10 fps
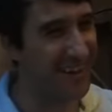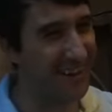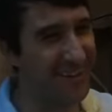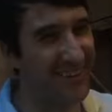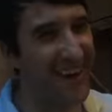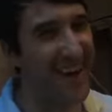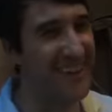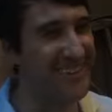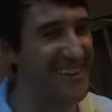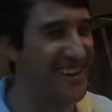you know, you're
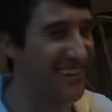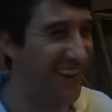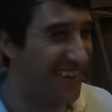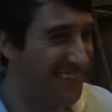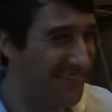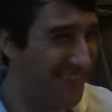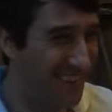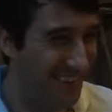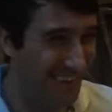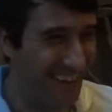aging
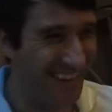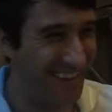gracefully.